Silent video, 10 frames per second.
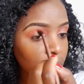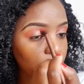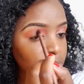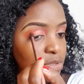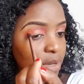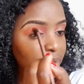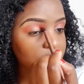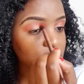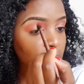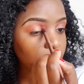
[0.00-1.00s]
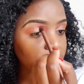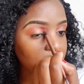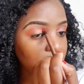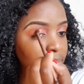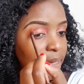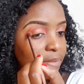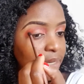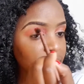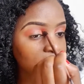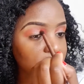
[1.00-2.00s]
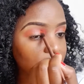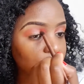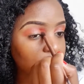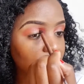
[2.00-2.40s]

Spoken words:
going to ever shop on eBay, because I don't